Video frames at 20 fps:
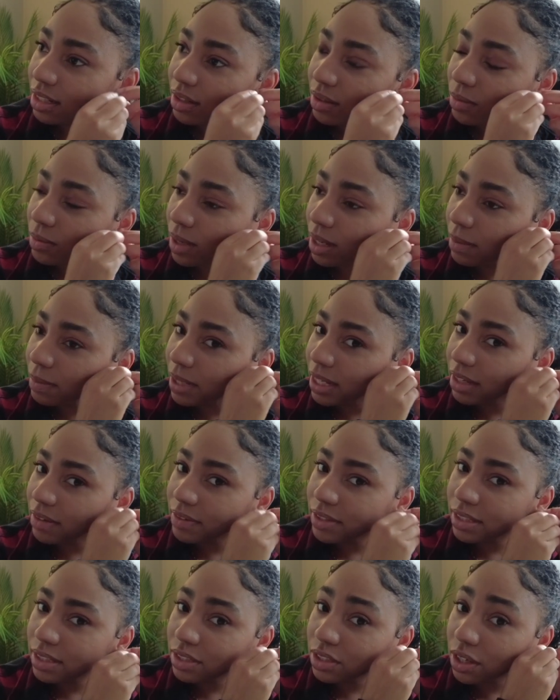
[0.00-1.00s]
Why am I
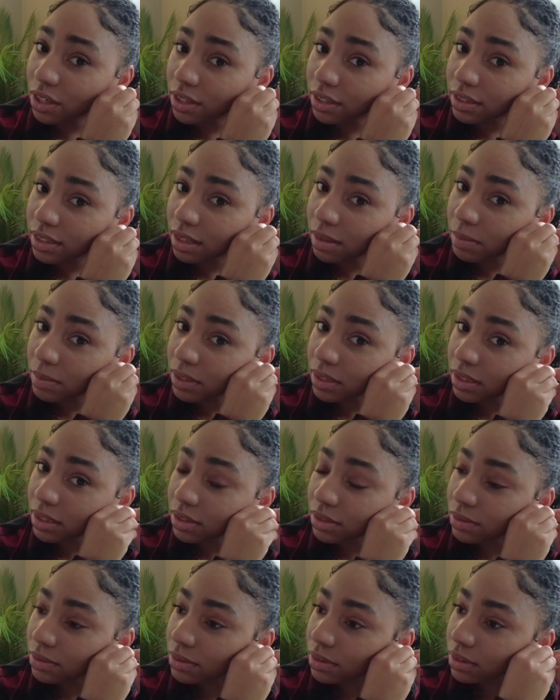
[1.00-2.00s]
having such a hard time putting
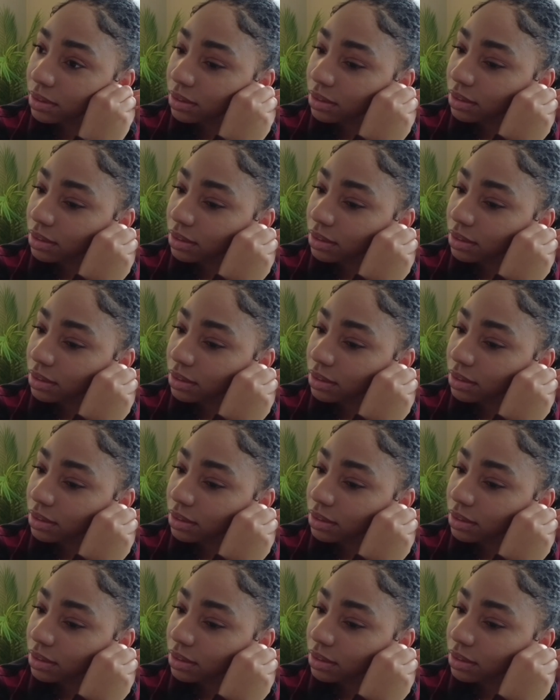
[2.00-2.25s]
these on?